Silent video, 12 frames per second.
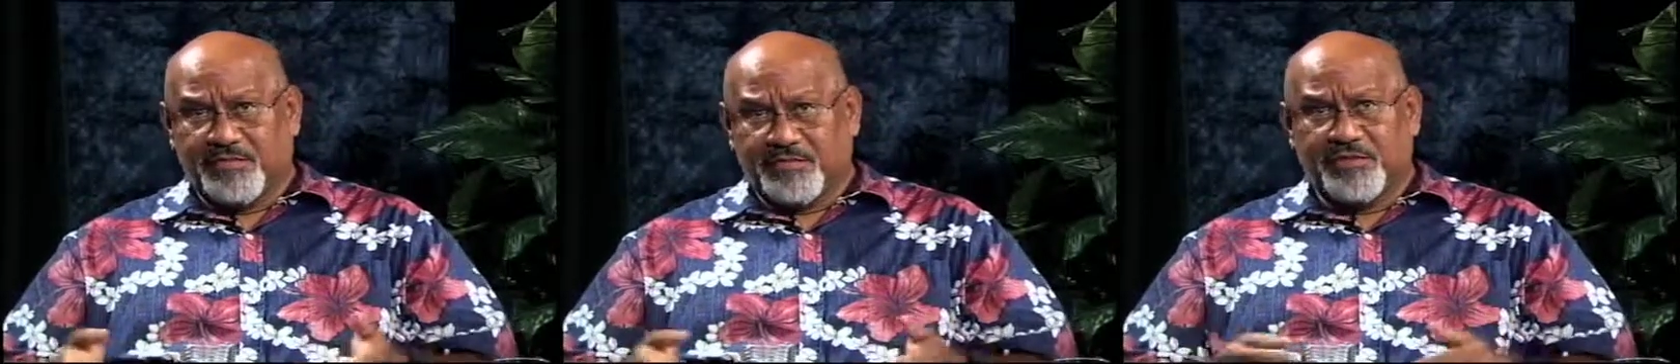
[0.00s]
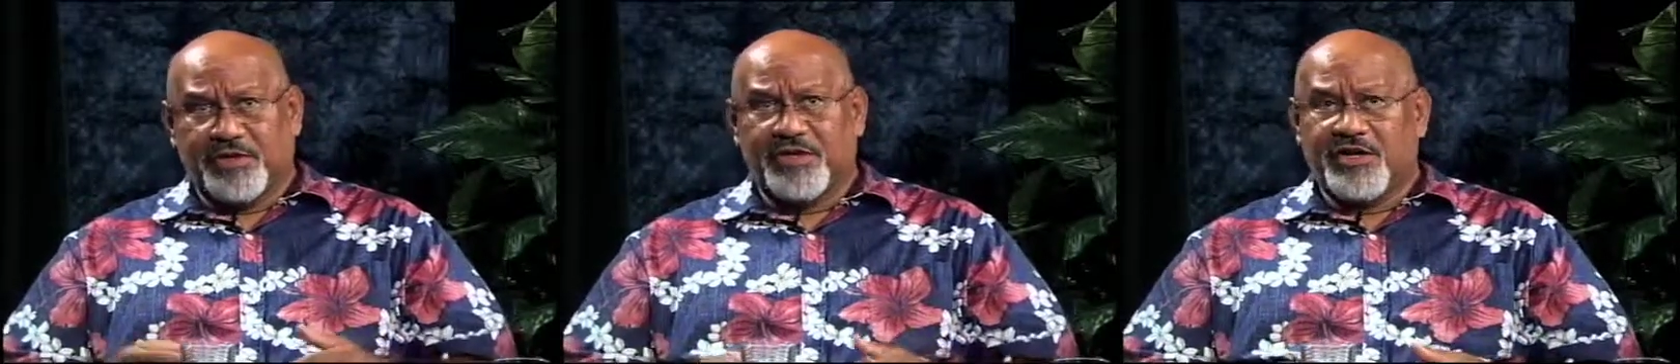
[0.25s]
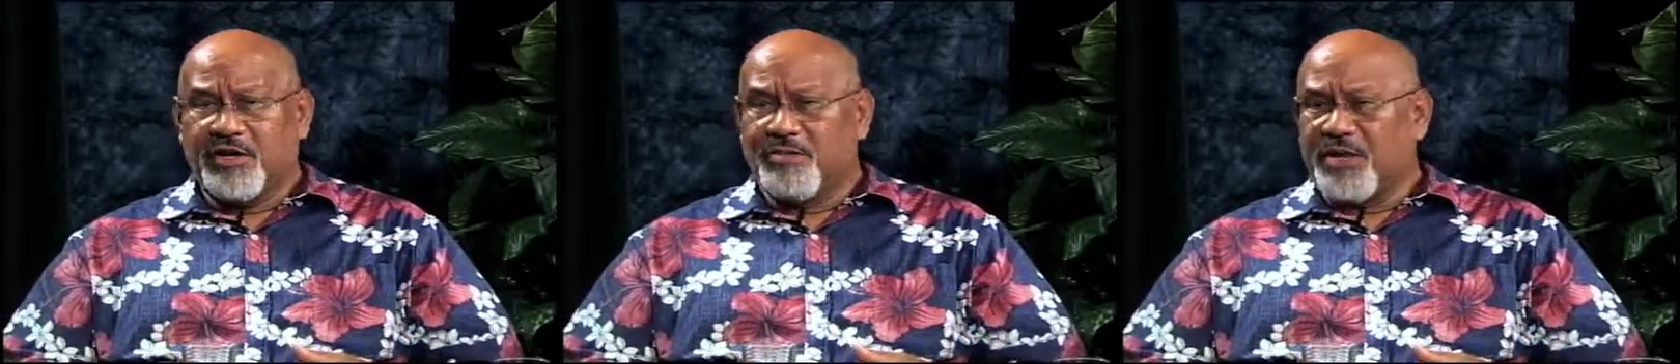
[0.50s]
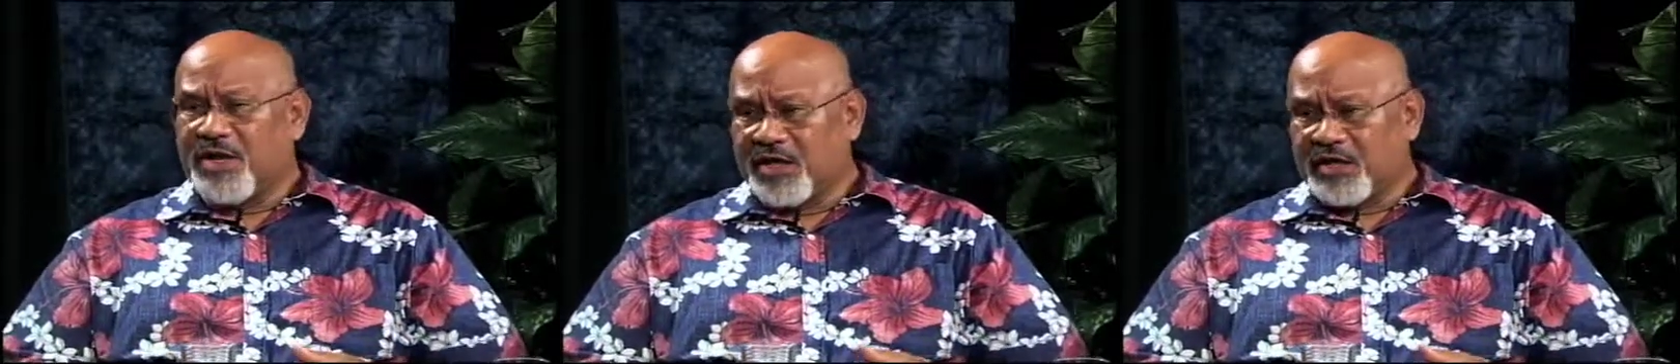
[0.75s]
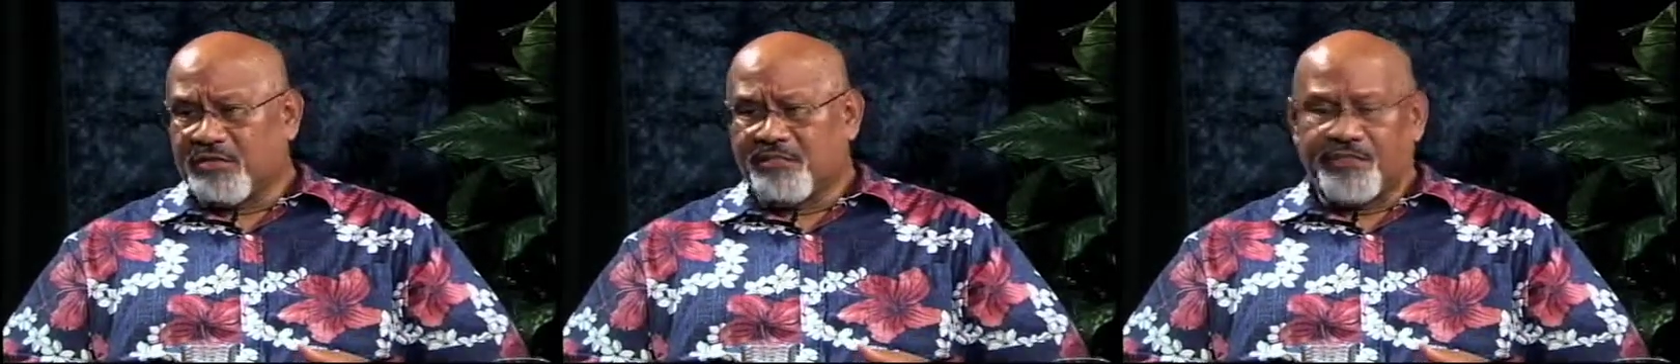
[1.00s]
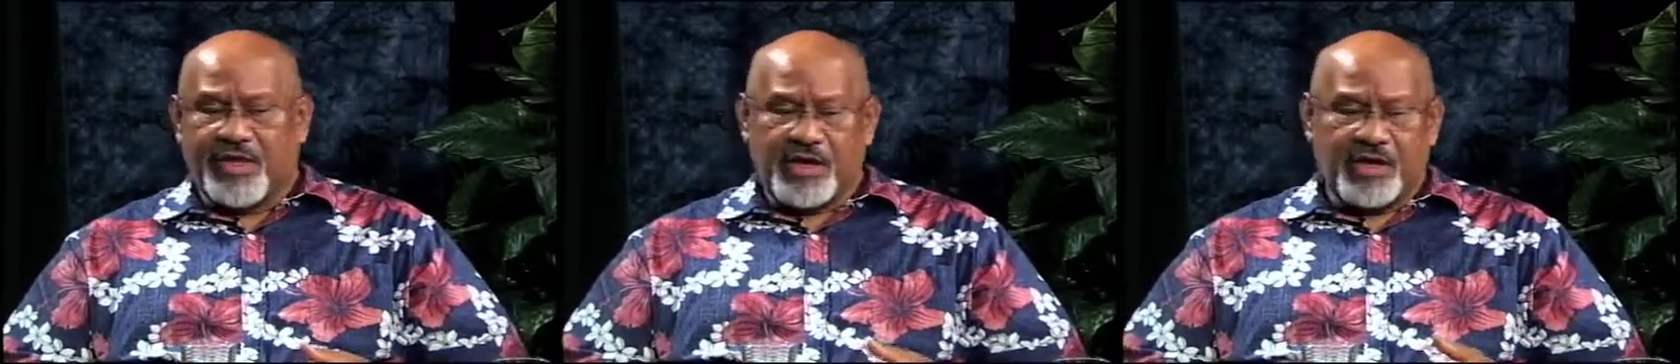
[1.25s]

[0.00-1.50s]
particularly mullet and